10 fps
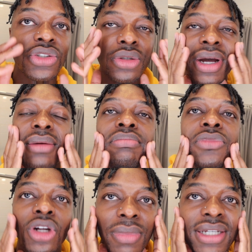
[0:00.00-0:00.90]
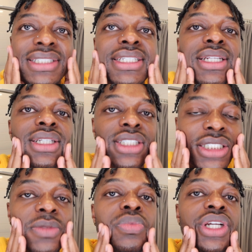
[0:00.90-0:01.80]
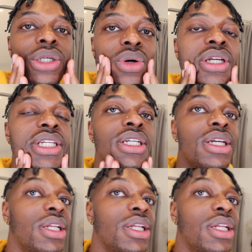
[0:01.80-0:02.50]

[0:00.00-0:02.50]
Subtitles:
So my skin is pretty oily.